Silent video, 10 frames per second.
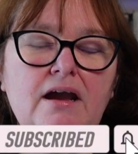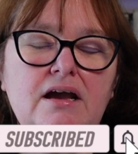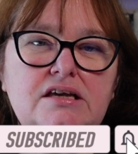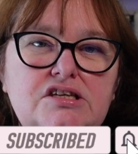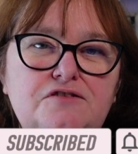
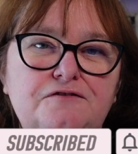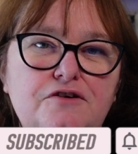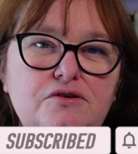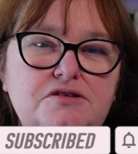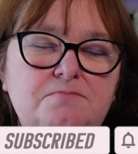his
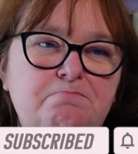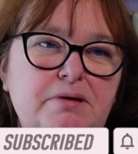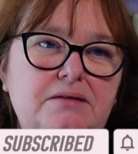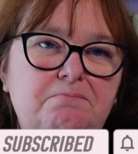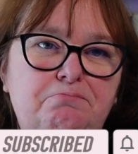first
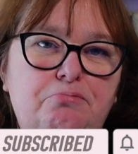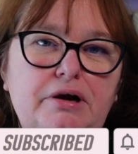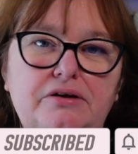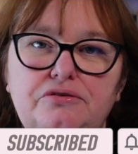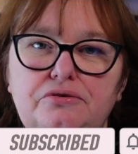big
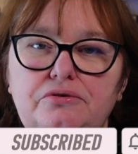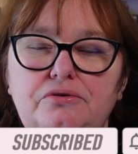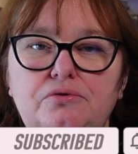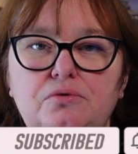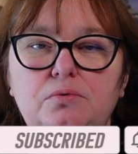
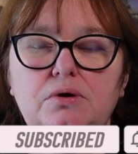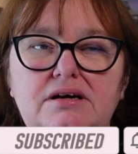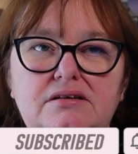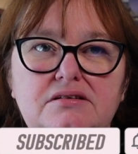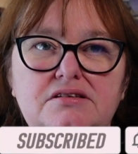breakthrough
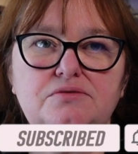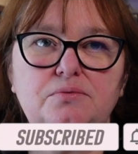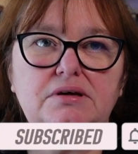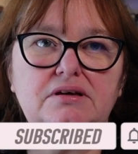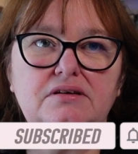was
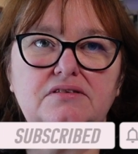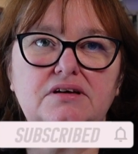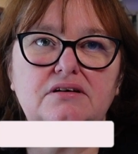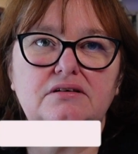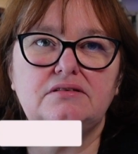with
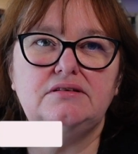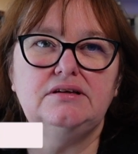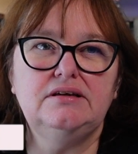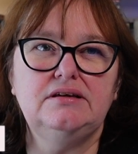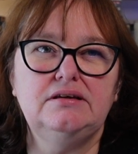
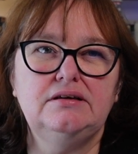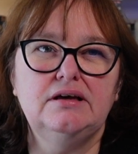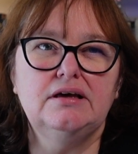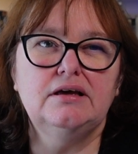the